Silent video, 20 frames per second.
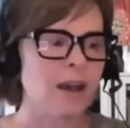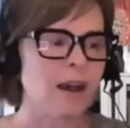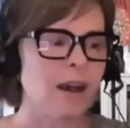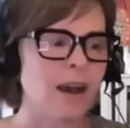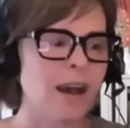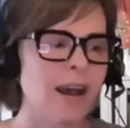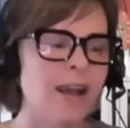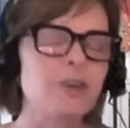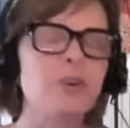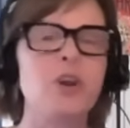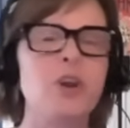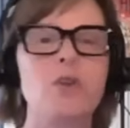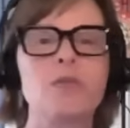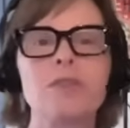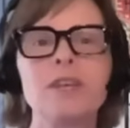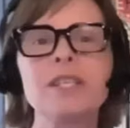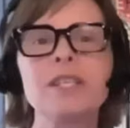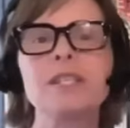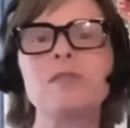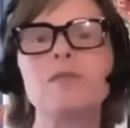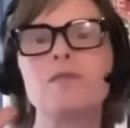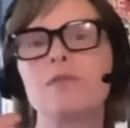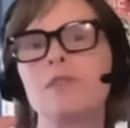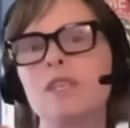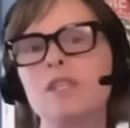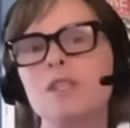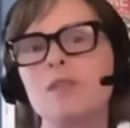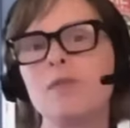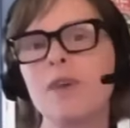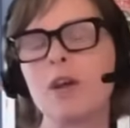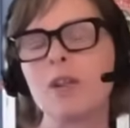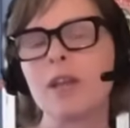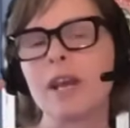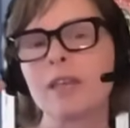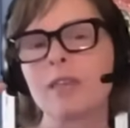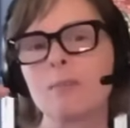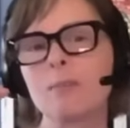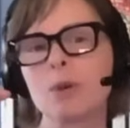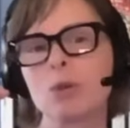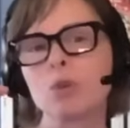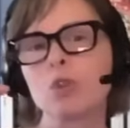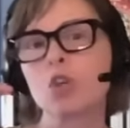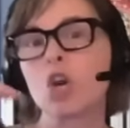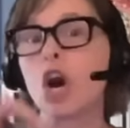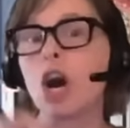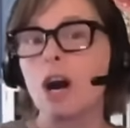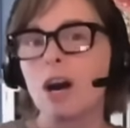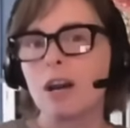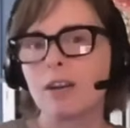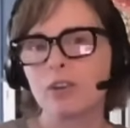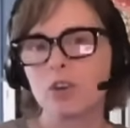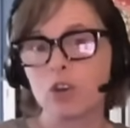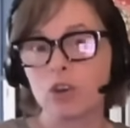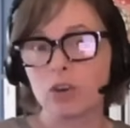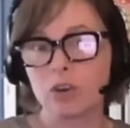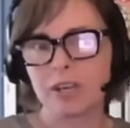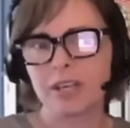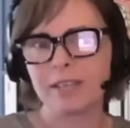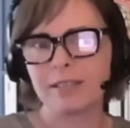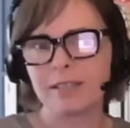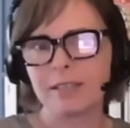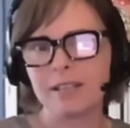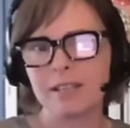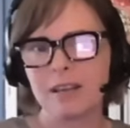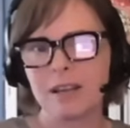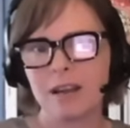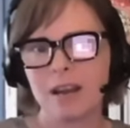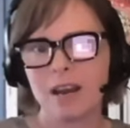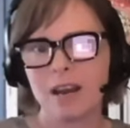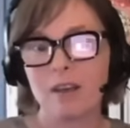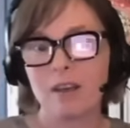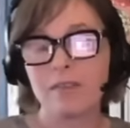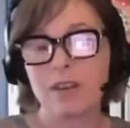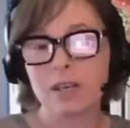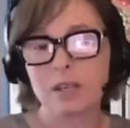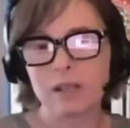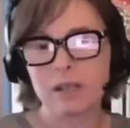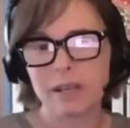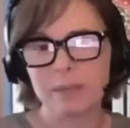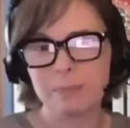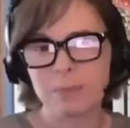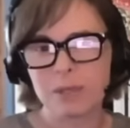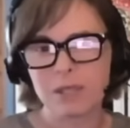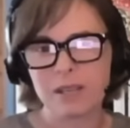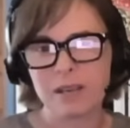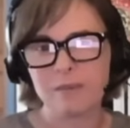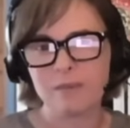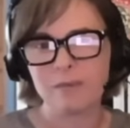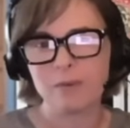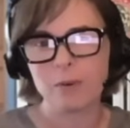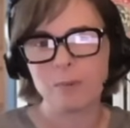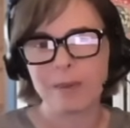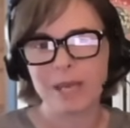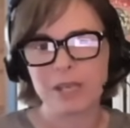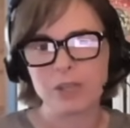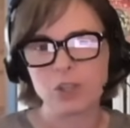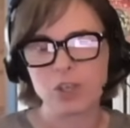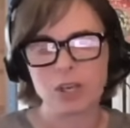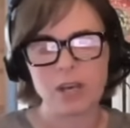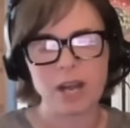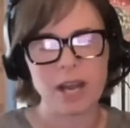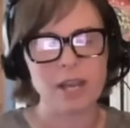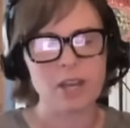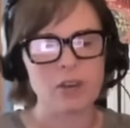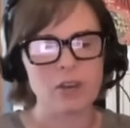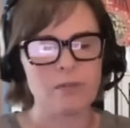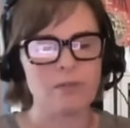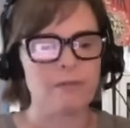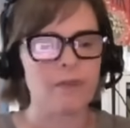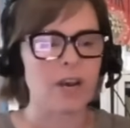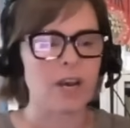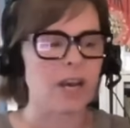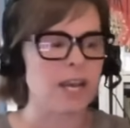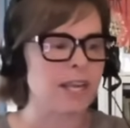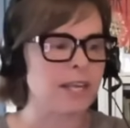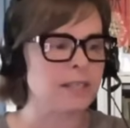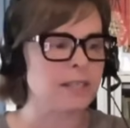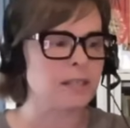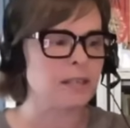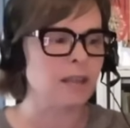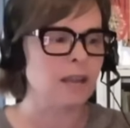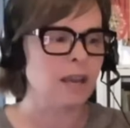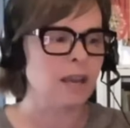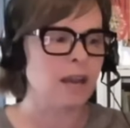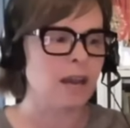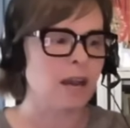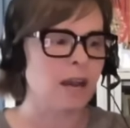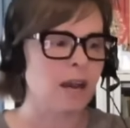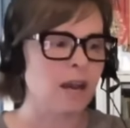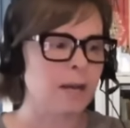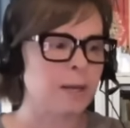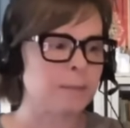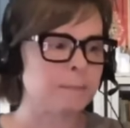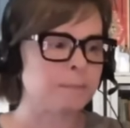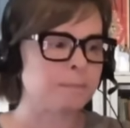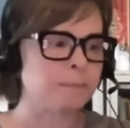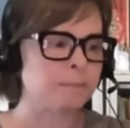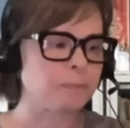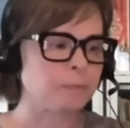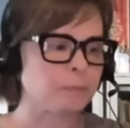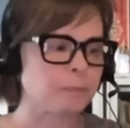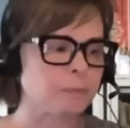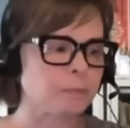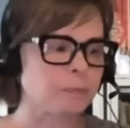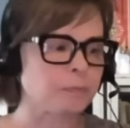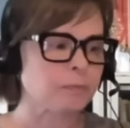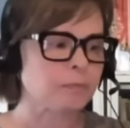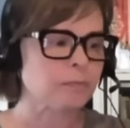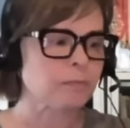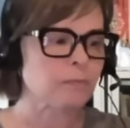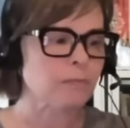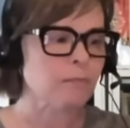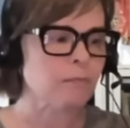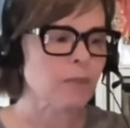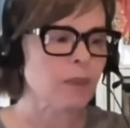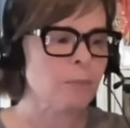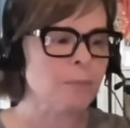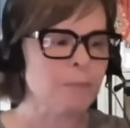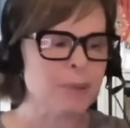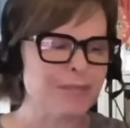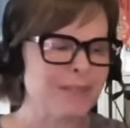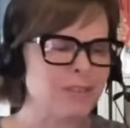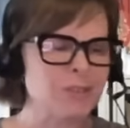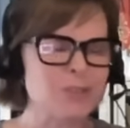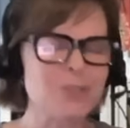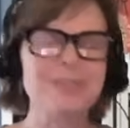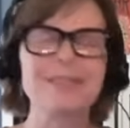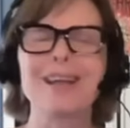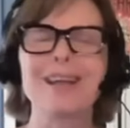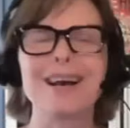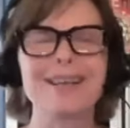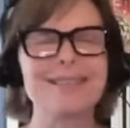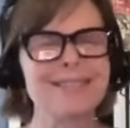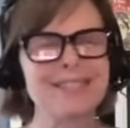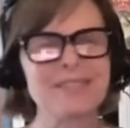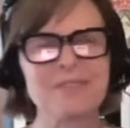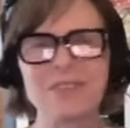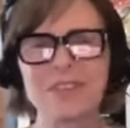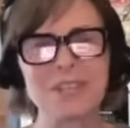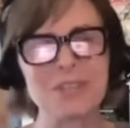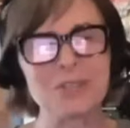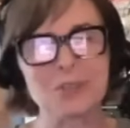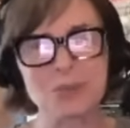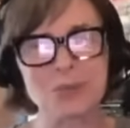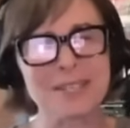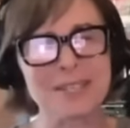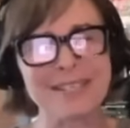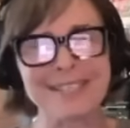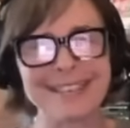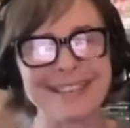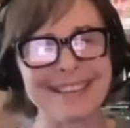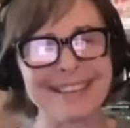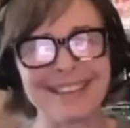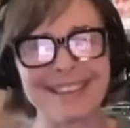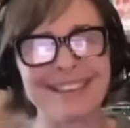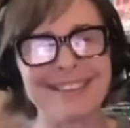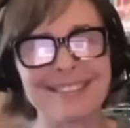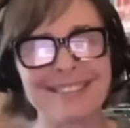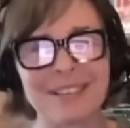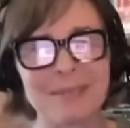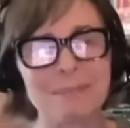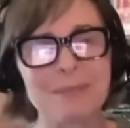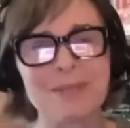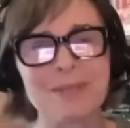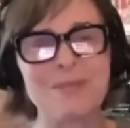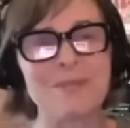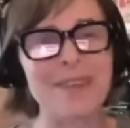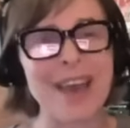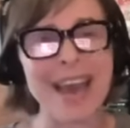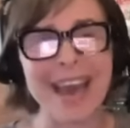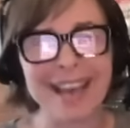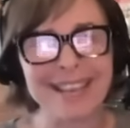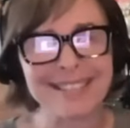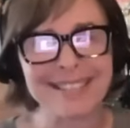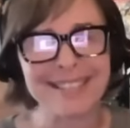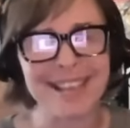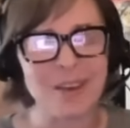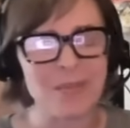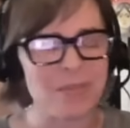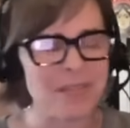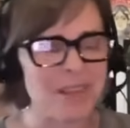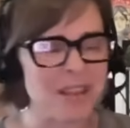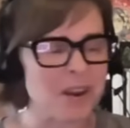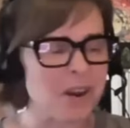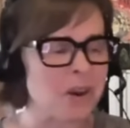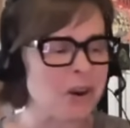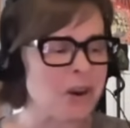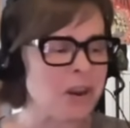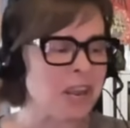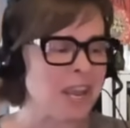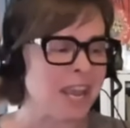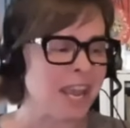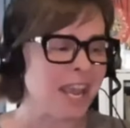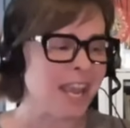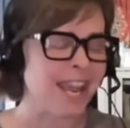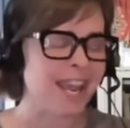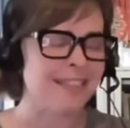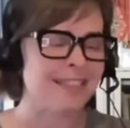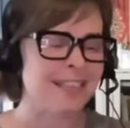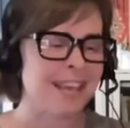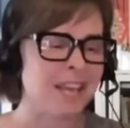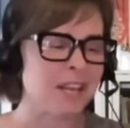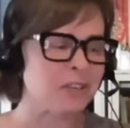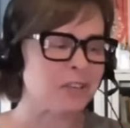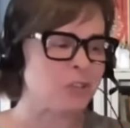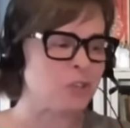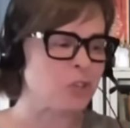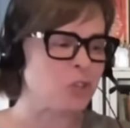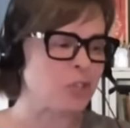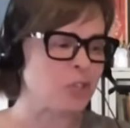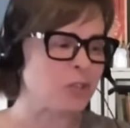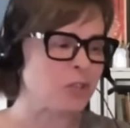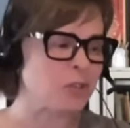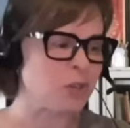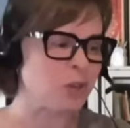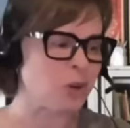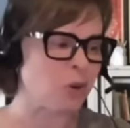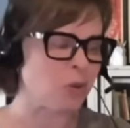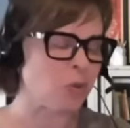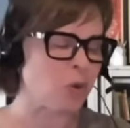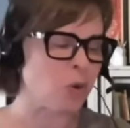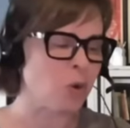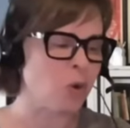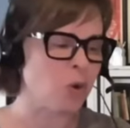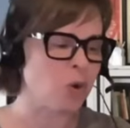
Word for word: i don't know this this felt like the most concrete of eclipse information i could find um, but there's lots of interesting eclipse facts out there and then just you know the whole